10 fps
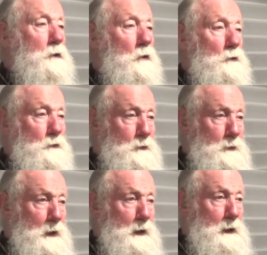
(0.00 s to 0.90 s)

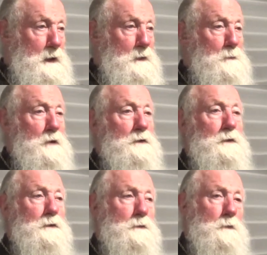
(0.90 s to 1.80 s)
constantly in the
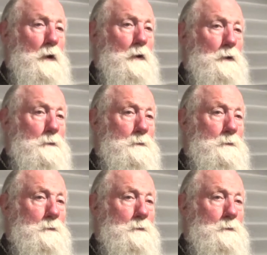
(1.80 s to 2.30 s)
presence of God.